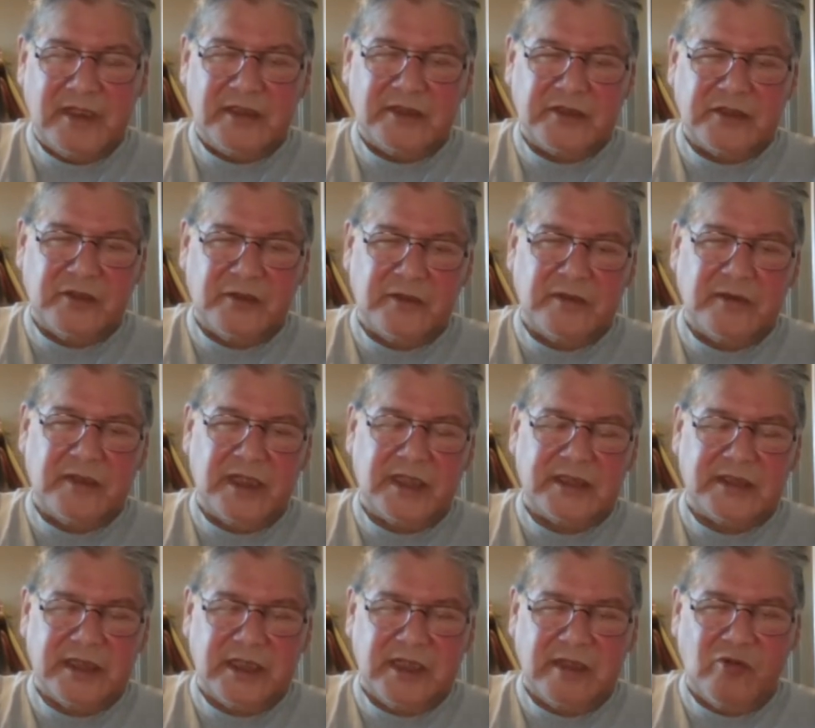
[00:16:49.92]
So
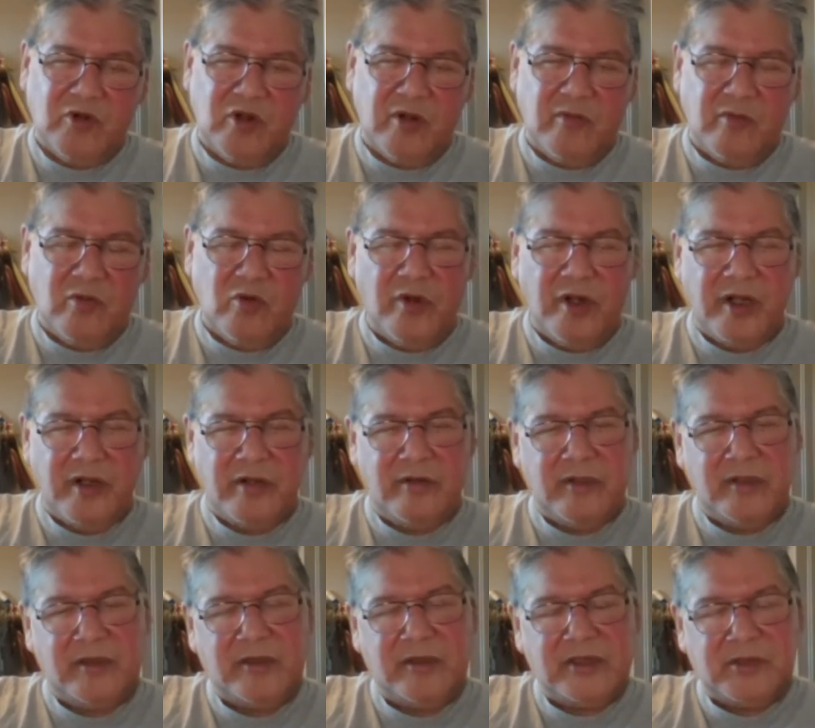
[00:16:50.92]
as uh, more and more
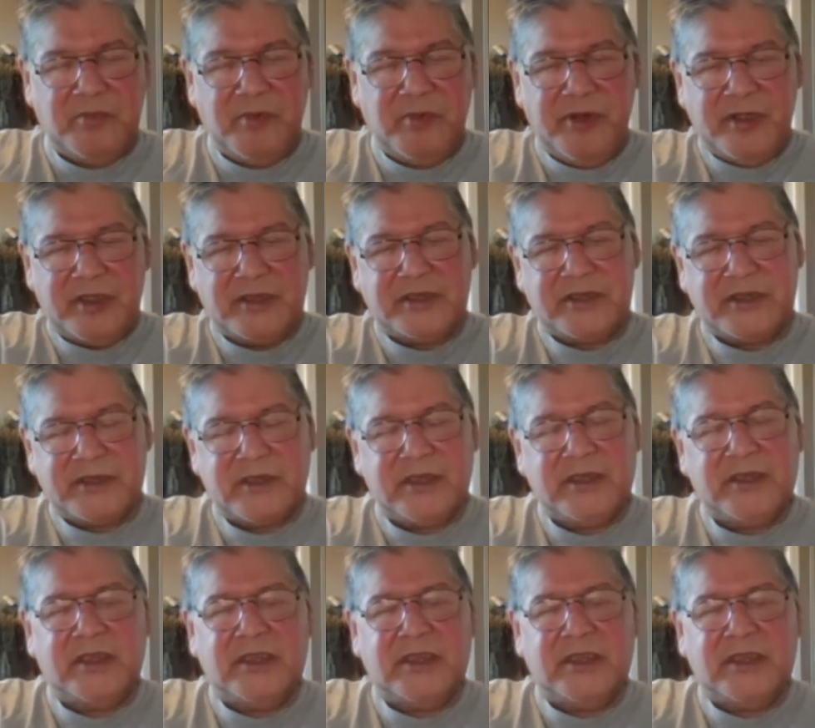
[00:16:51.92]
spirits